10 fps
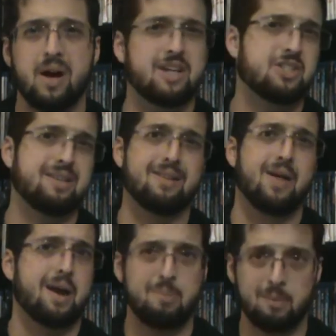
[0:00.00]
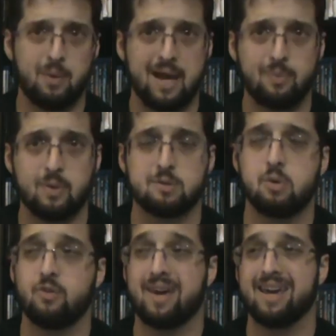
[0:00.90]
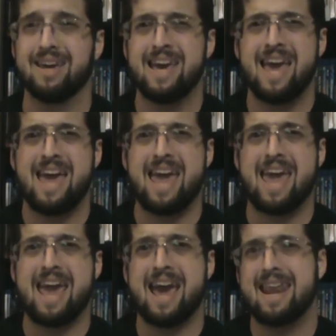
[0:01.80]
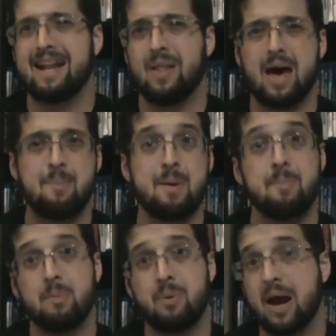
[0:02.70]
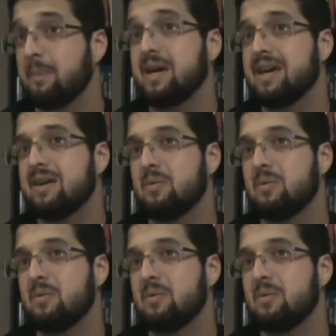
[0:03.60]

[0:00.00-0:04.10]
Actually, a lot of people hate this movie, and a lot of people probably